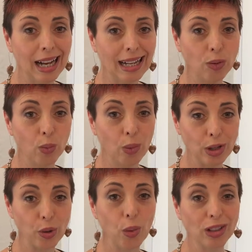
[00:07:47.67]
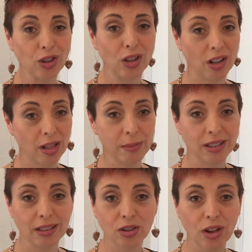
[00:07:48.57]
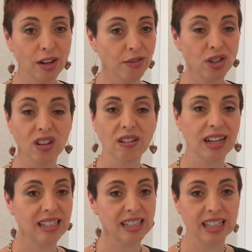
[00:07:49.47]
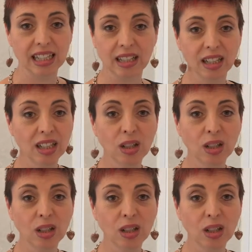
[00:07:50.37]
And when you want to document it, you have no idea